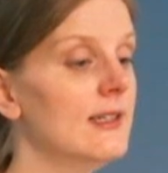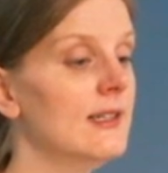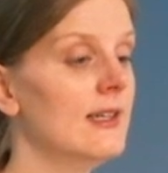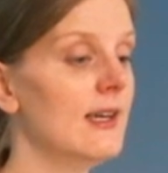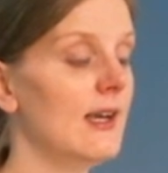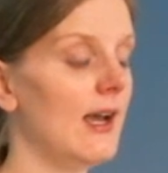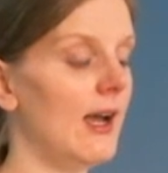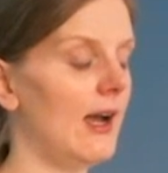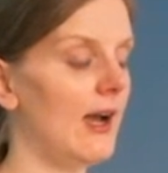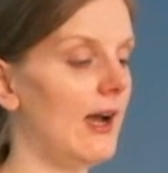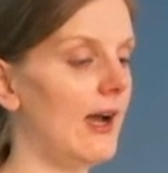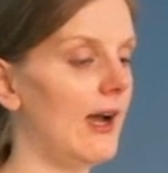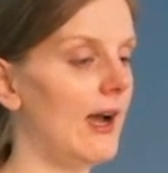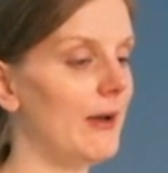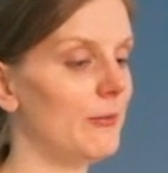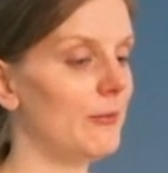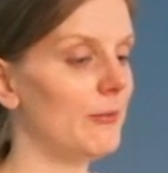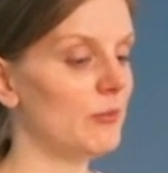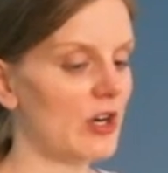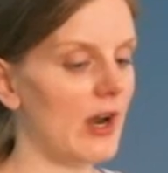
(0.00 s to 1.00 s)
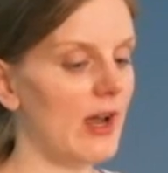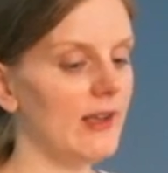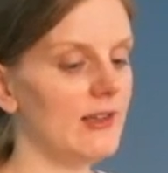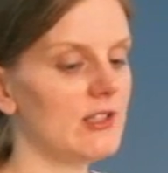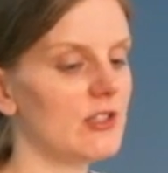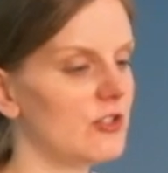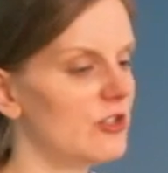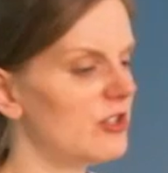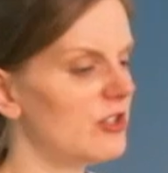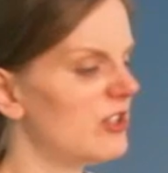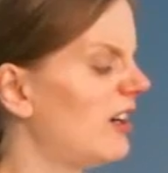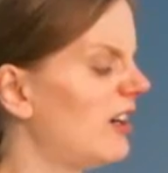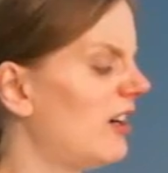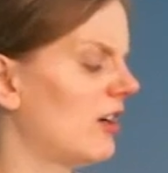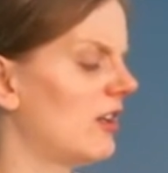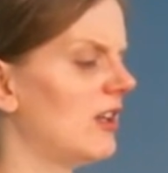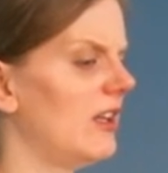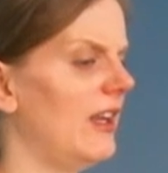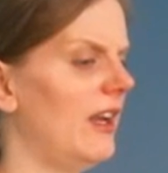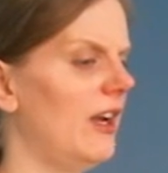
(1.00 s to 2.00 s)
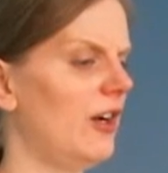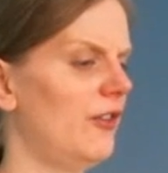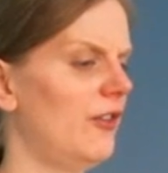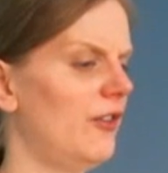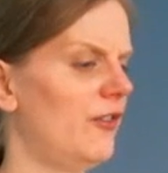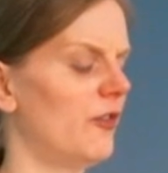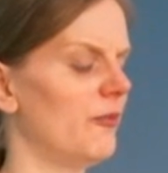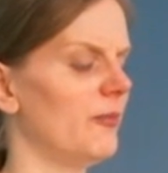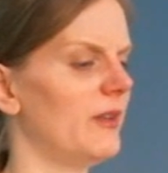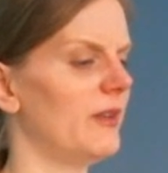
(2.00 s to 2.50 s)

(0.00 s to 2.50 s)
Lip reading: I'm trying to steer clear from